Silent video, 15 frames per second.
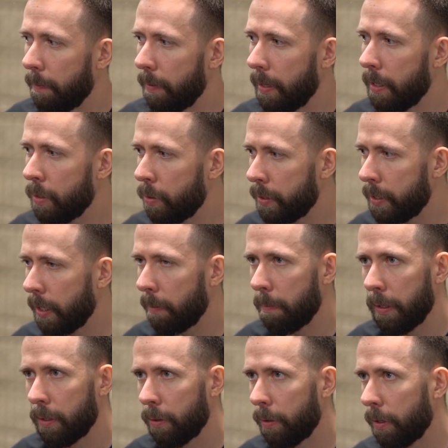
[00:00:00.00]
interesting
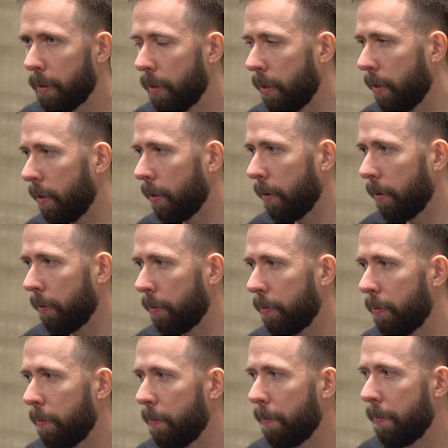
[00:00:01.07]
build order of
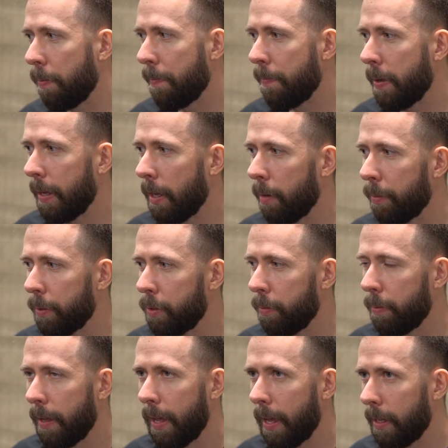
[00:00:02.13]
being able to
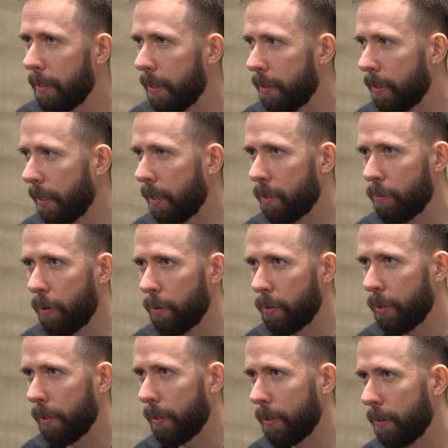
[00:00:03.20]
play Hellions against
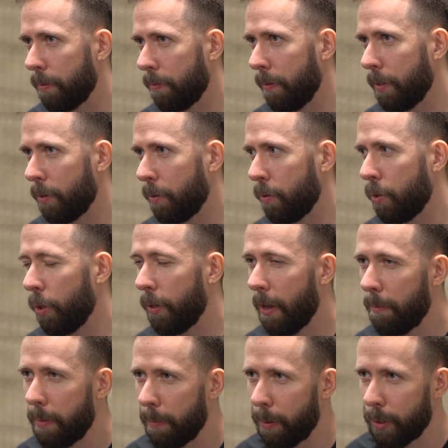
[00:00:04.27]
Roaches, which shouldn't
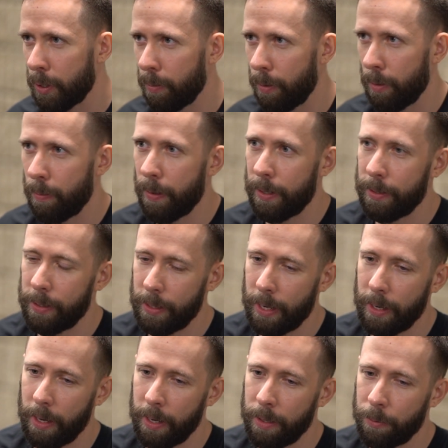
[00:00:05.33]
have been possible, but
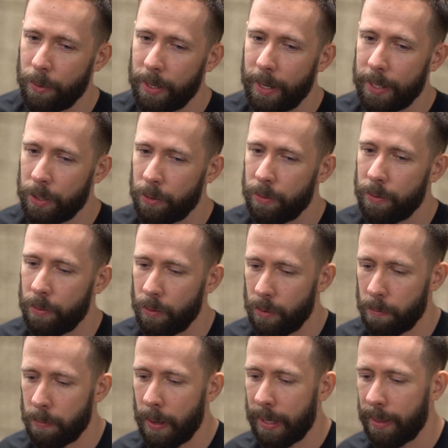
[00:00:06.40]
I realized
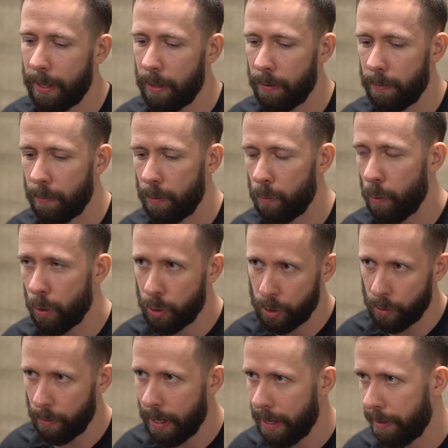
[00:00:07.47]
back then
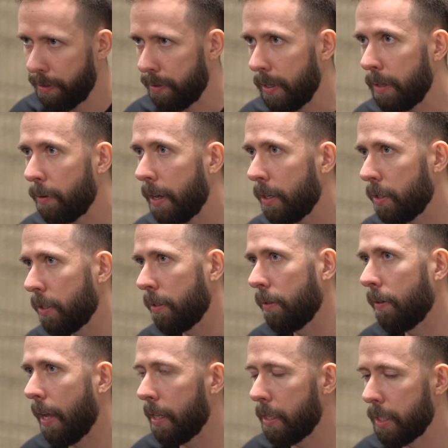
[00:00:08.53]
Roaches only had 3 range,
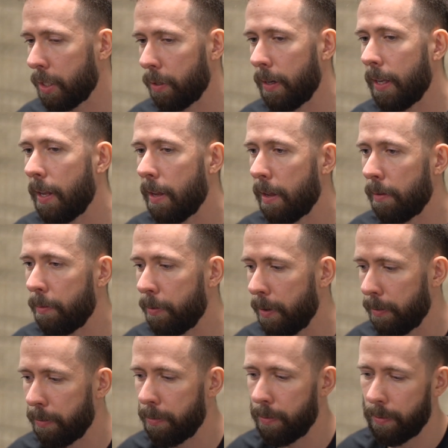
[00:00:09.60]
Hellions already had
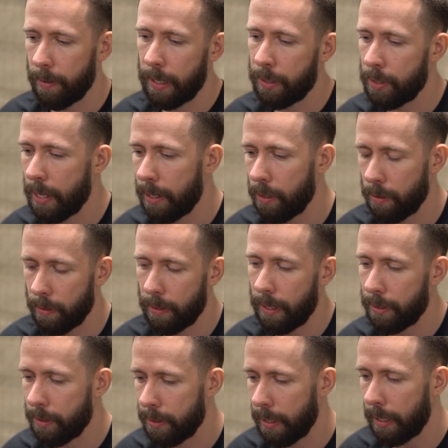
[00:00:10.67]
5th, extended to
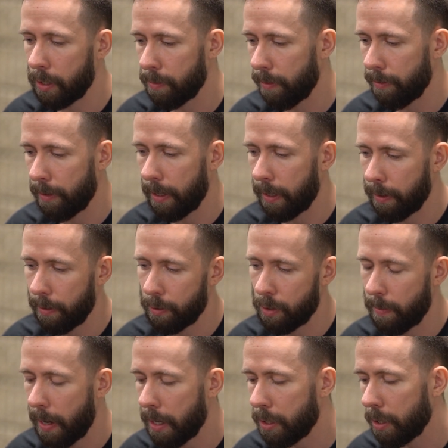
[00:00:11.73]
like 6 with like the
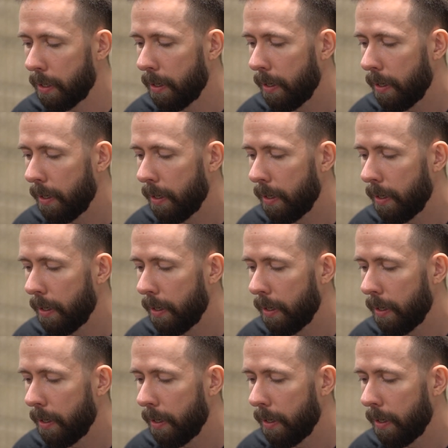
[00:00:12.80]
splash.